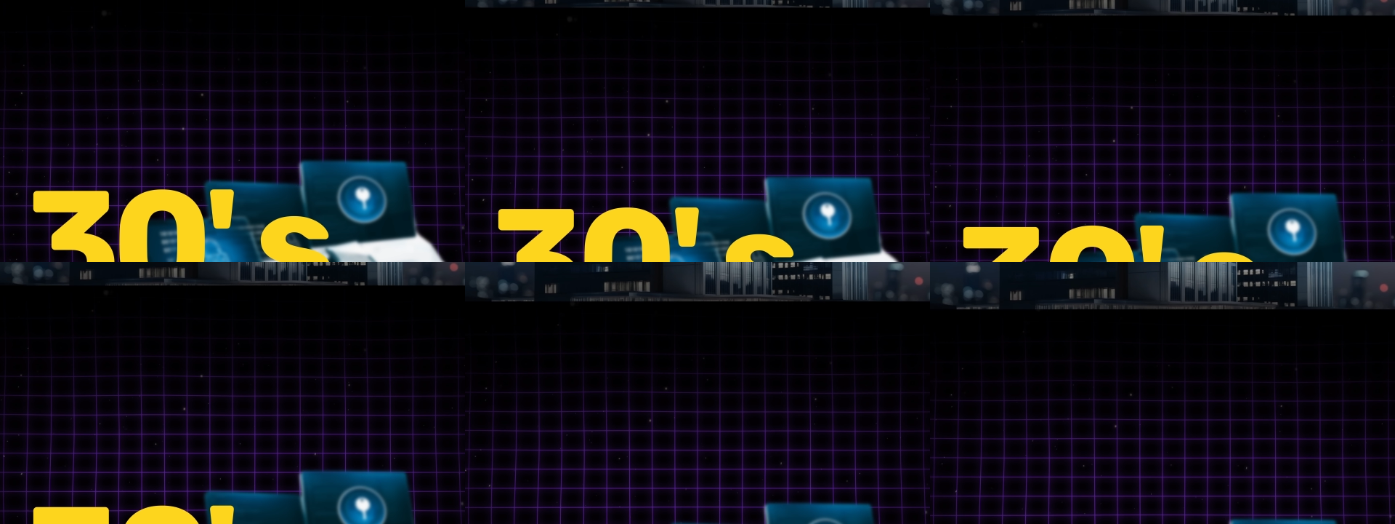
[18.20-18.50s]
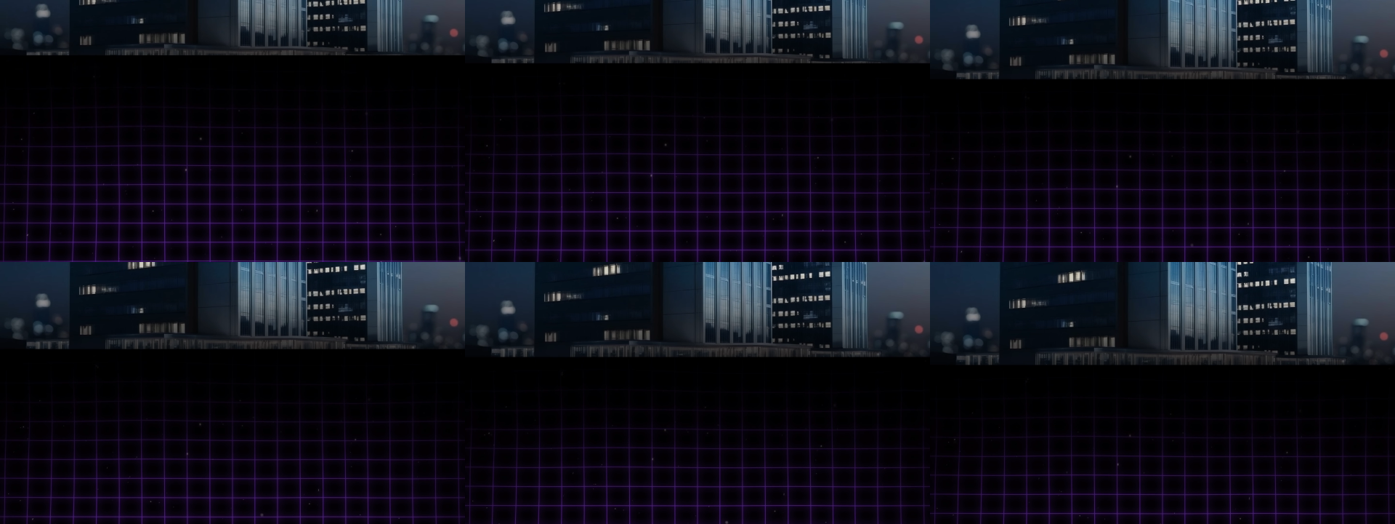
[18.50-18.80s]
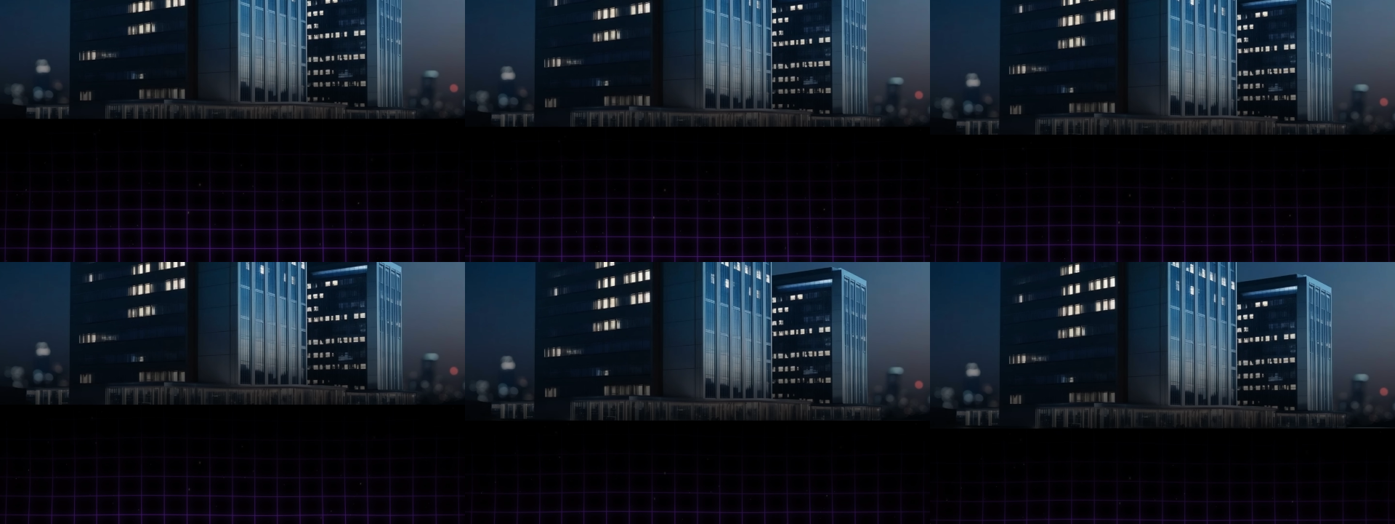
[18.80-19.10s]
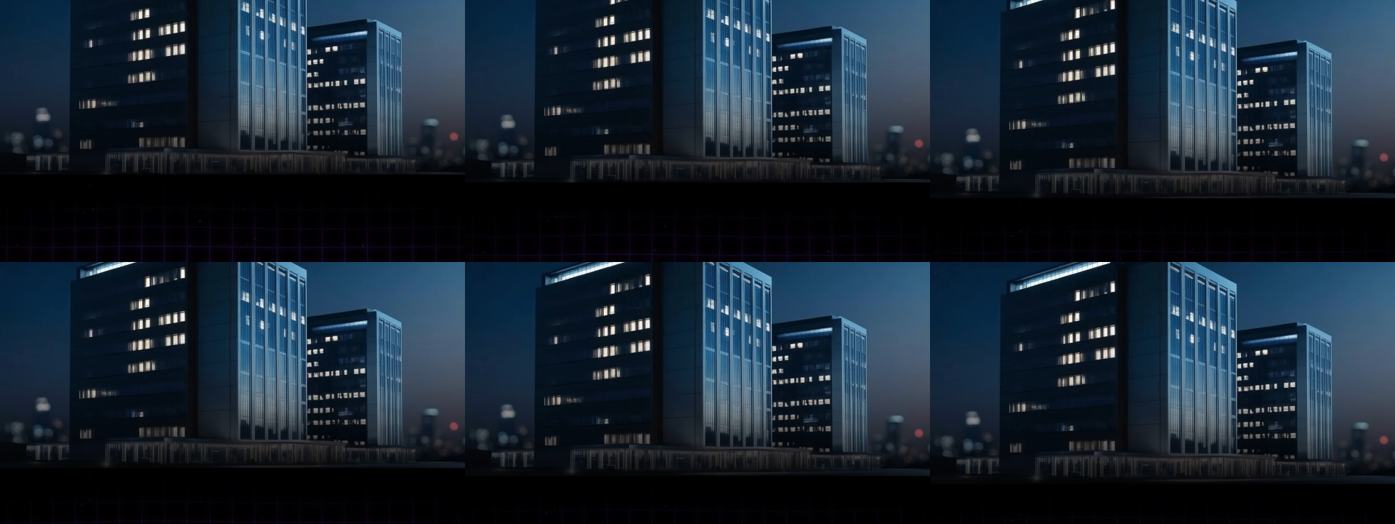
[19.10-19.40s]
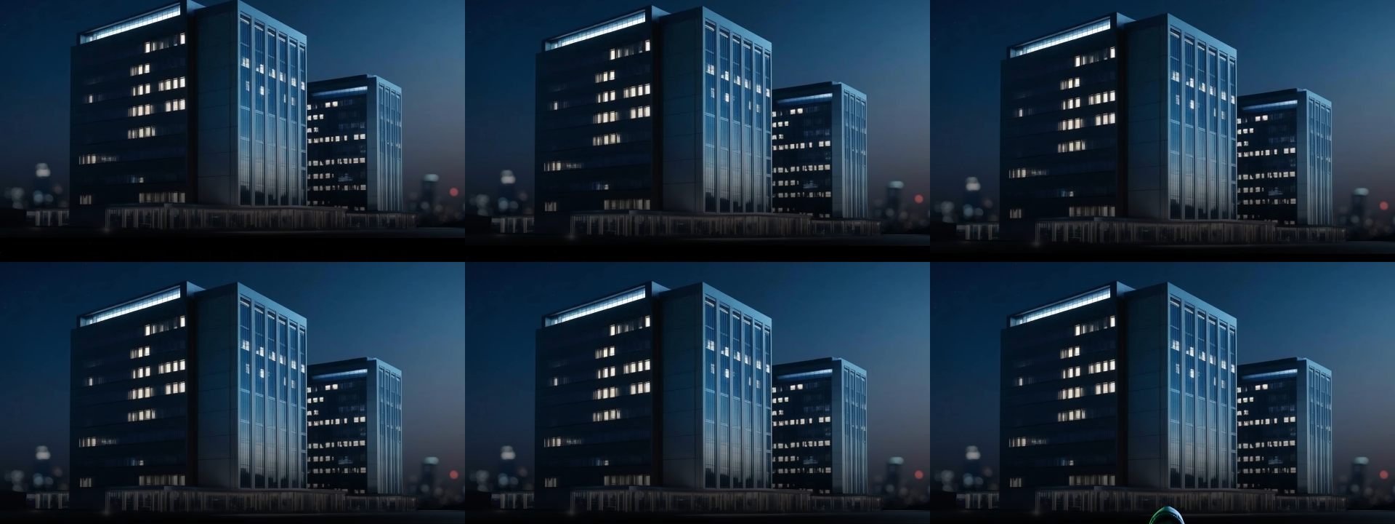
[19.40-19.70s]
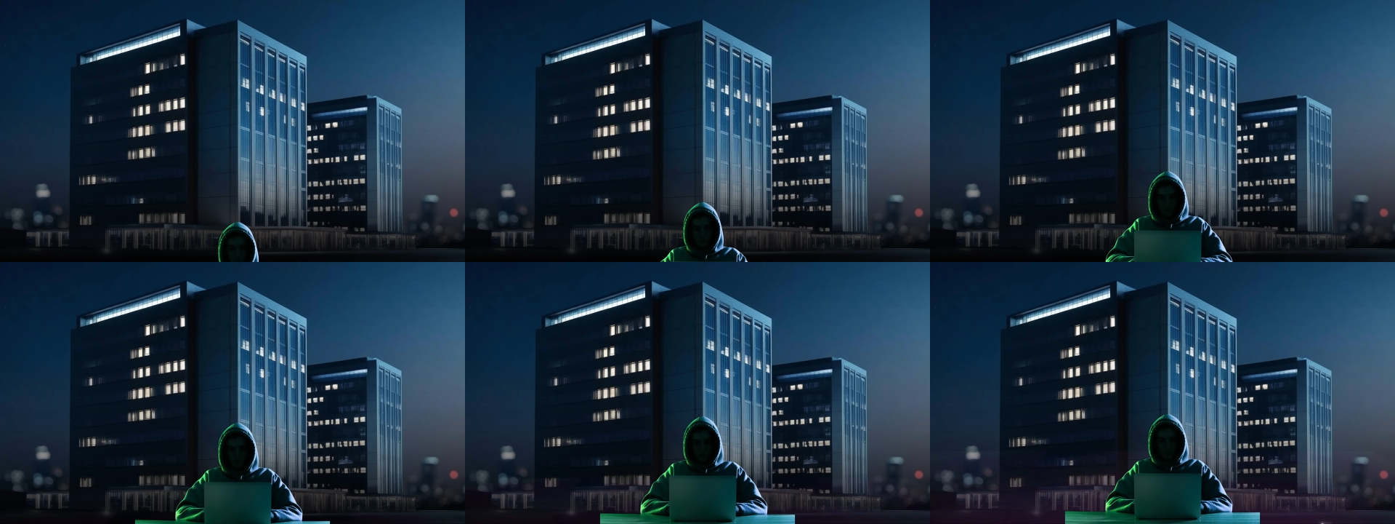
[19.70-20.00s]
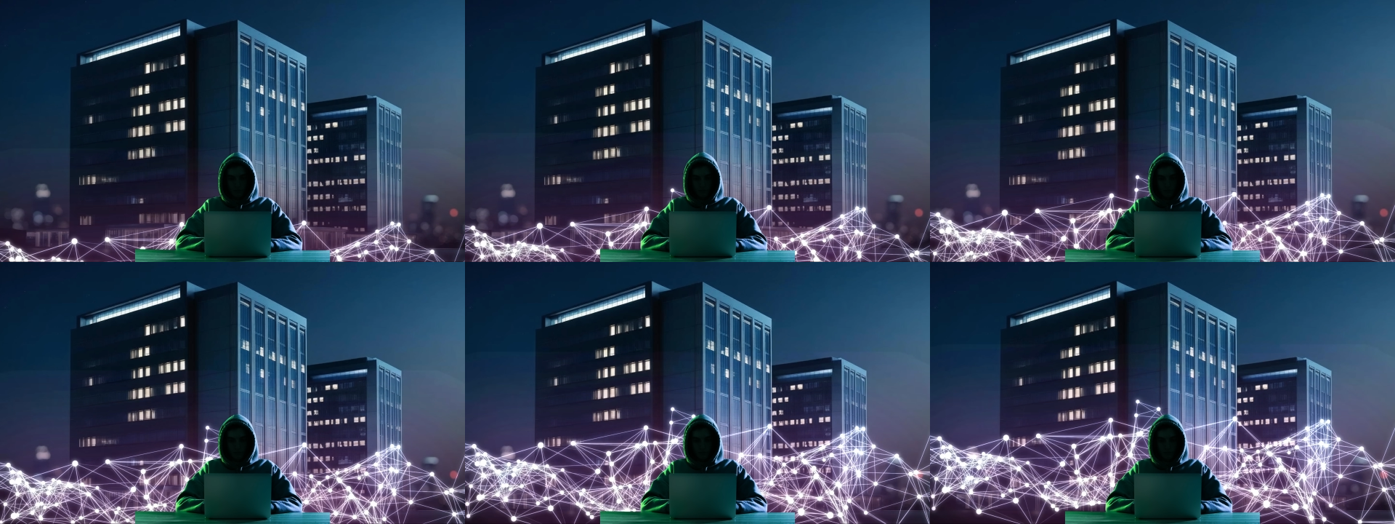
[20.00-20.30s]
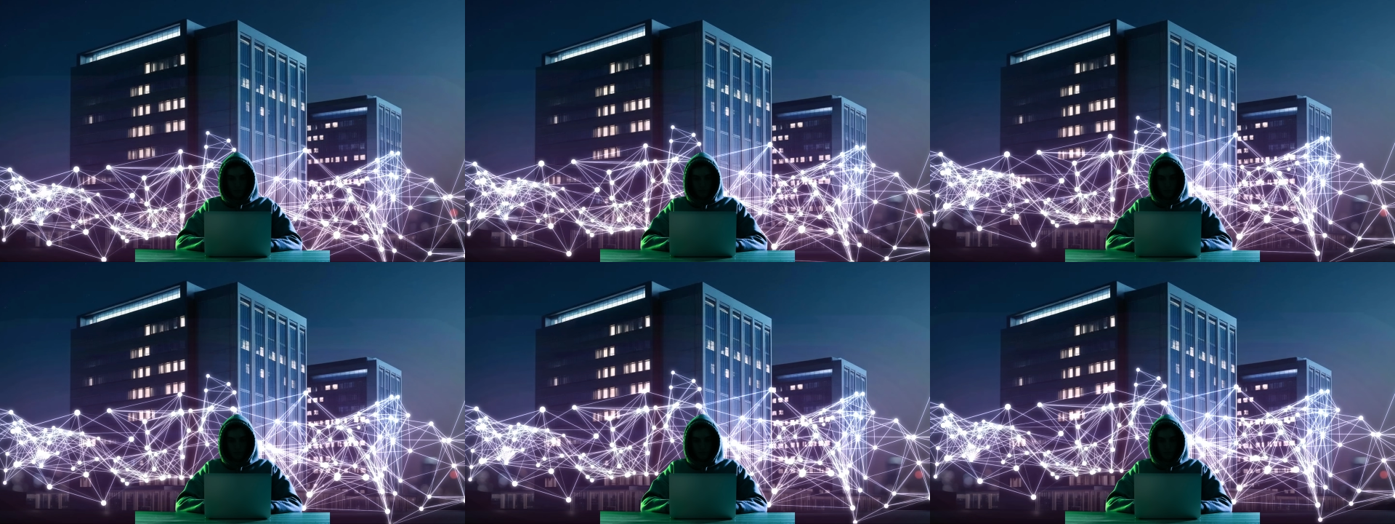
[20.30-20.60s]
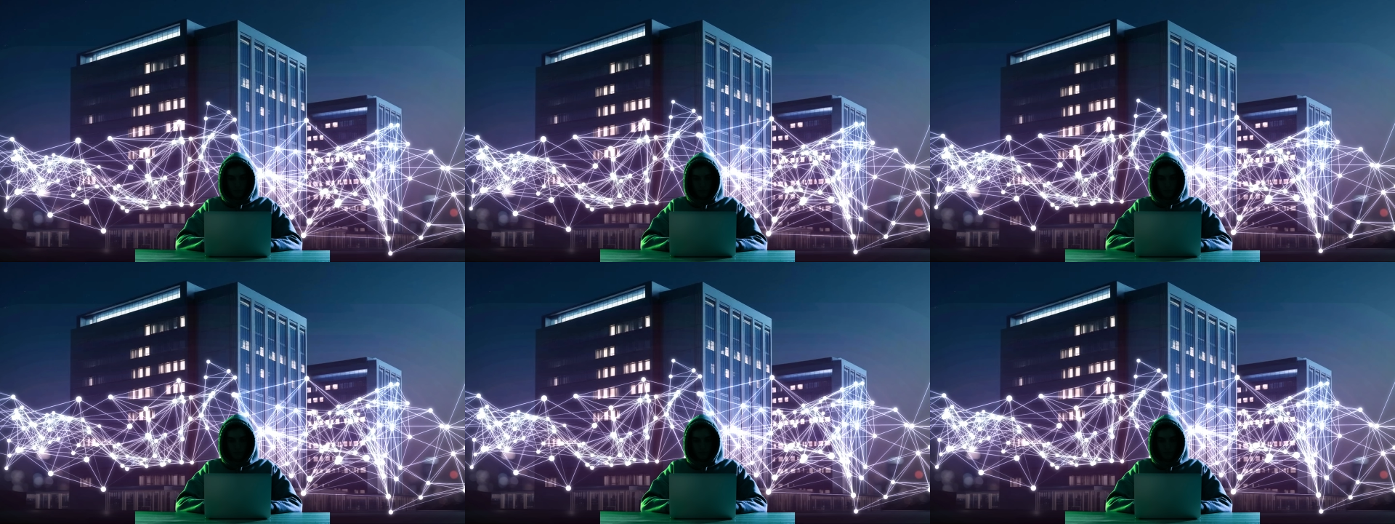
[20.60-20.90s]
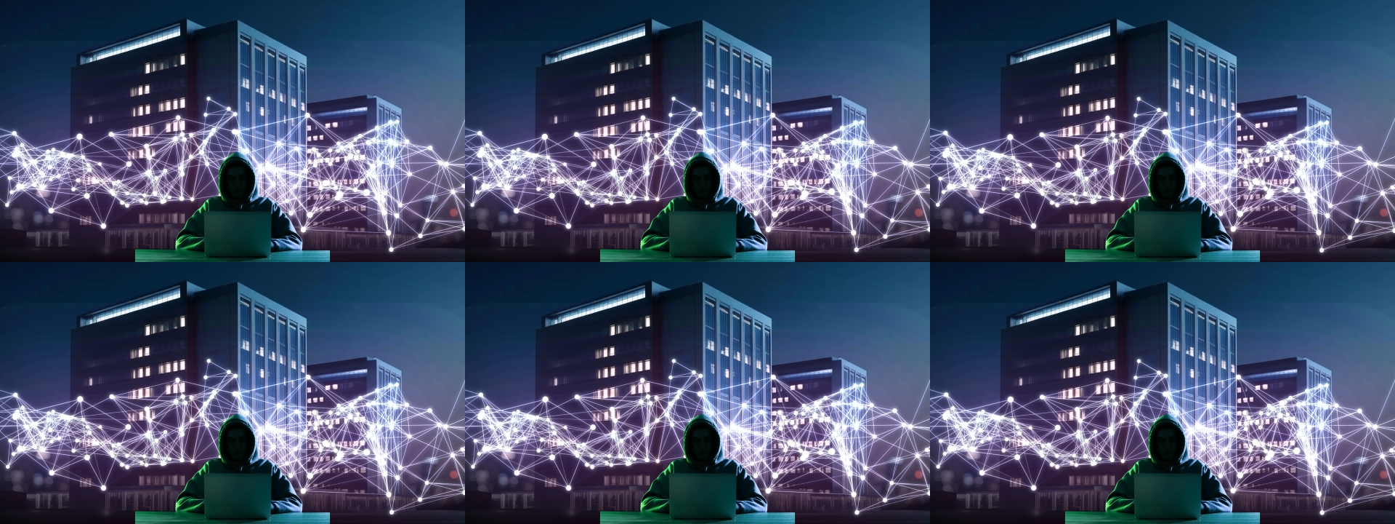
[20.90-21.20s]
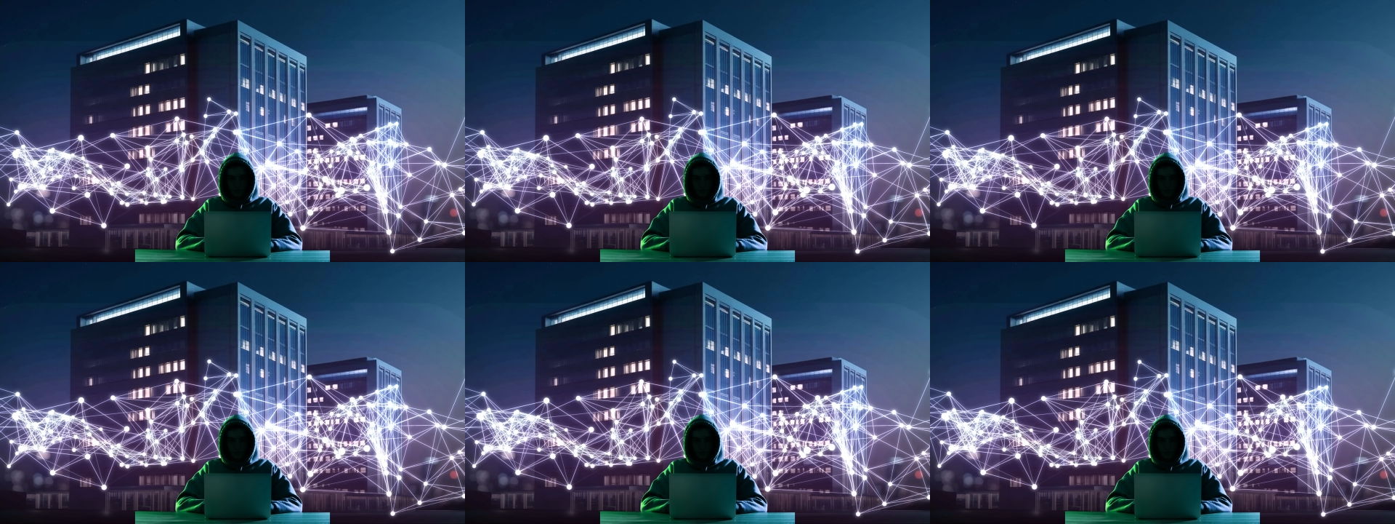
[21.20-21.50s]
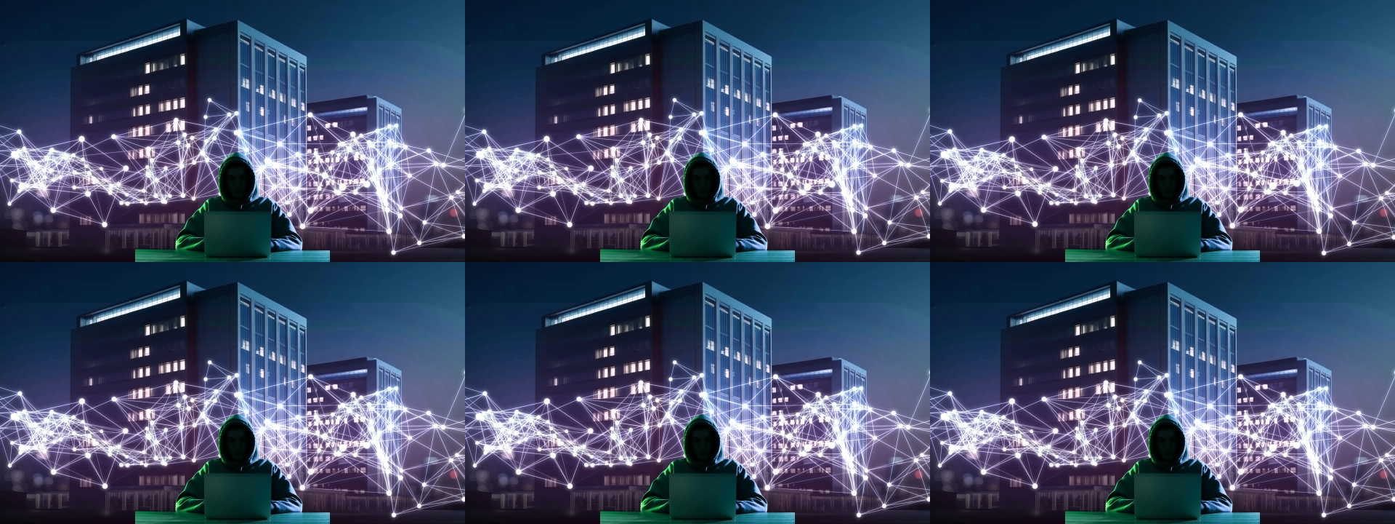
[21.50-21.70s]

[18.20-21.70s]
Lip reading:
[unreadable: no face in view]